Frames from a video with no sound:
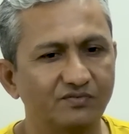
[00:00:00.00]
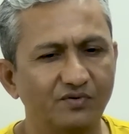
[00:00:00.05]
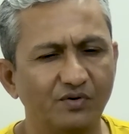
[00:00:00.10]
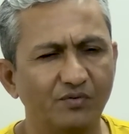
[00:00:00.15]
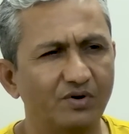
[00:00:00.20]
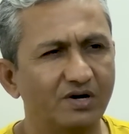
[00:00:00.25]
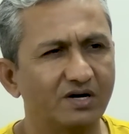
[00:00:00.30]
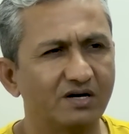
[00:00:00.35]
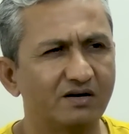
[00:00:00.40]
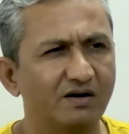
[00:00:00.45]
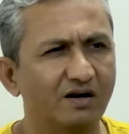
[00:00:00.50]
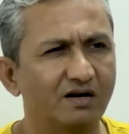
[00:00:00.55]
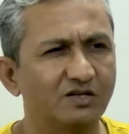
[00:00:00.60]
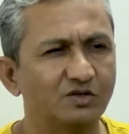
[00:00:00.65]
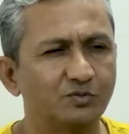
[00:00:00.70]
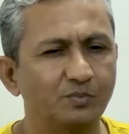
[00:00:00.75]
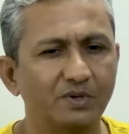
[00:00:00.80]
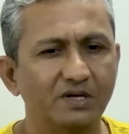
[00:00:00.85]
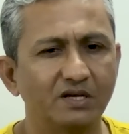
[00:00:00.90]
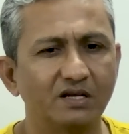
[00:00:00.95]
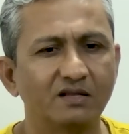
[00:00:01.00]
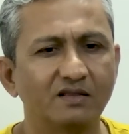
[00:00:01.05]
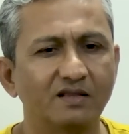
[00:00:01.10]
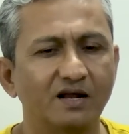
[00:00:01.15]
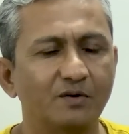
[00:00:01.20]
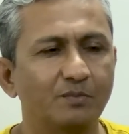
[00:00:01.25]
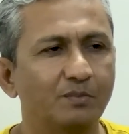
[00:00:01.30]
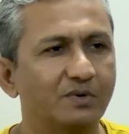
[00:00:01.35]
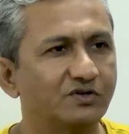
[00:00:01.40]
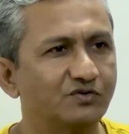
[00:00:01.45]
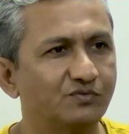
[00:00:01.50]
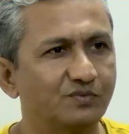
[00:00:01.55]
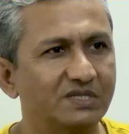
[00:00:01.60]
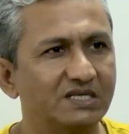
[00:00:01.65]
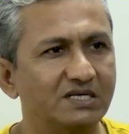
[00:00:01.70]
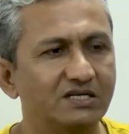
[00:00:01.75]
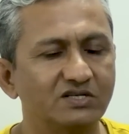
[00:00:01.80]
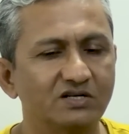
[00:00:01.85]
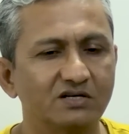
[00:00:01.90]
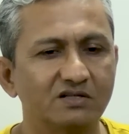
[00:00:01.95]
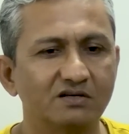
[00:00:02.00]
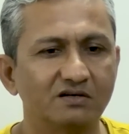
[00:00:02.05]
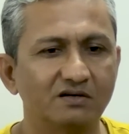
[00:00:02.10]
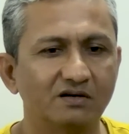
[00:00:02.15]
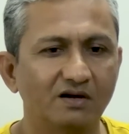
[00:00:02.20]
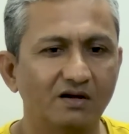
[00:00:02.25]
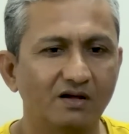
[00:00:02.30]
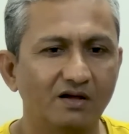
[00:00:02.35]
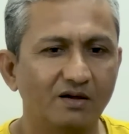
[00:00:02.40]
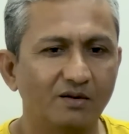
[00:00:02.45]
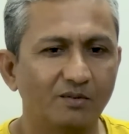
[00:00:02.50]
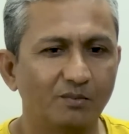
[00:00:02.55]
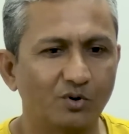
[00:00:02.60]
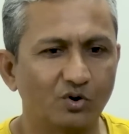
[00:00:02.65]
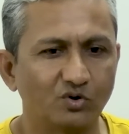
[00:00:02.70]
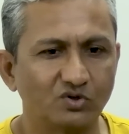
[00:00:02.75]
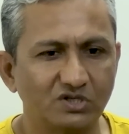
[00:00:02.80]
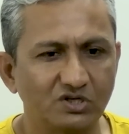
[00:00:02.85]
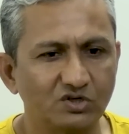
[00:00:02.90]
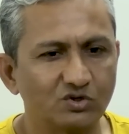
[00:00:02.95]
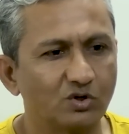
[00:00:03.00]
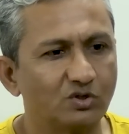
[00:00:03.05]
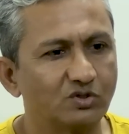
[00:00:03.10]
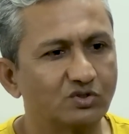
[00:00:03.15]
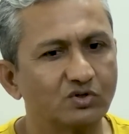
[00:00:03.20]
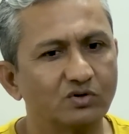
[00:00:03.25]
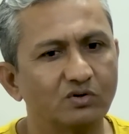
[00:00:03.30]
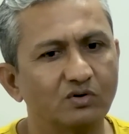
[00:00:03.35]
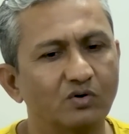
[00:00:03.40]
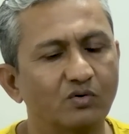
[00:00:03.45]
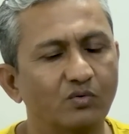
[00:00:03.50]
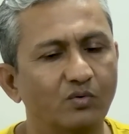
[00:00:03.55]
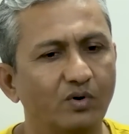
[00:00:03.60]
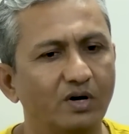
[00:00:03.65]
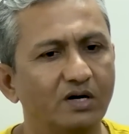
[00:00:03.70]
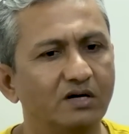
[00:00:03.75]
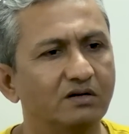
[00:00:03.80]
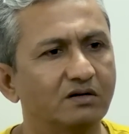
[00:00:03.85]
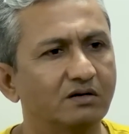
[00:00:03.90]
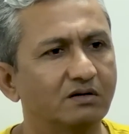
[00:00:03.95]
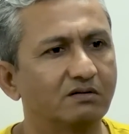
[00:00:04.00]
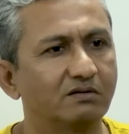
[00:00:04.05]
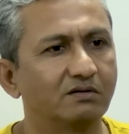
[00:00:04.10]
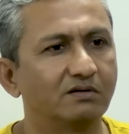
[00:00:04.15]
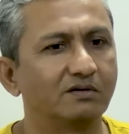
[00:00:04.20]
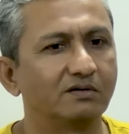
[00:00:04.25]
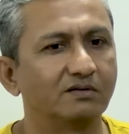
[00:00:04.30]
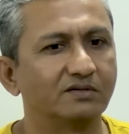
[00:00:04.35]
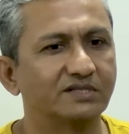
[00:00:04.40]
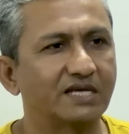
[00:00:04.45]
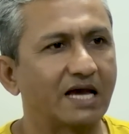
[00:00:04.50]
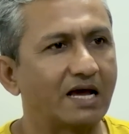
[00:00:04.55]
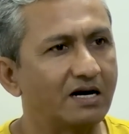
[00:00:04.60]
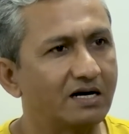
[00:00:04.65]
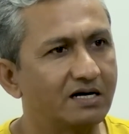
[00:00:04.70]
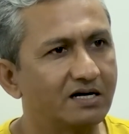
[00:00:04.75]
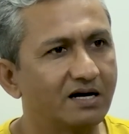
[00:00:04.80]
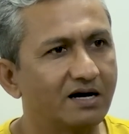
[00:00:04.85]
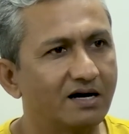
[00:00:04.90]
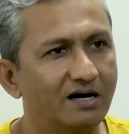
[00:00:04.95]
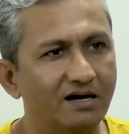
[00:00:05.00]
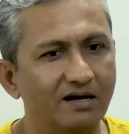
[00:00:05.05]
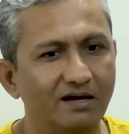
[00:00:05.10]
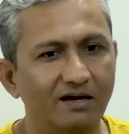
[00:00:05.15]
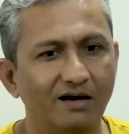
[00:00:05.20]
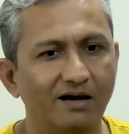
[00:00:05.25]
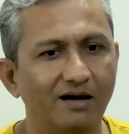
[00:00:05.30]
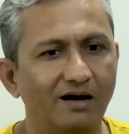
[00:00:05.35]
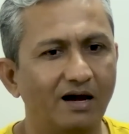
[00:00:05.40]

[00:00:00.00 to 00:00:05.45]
We weren't really speaking that much with each other, because he's also quite a silent guy.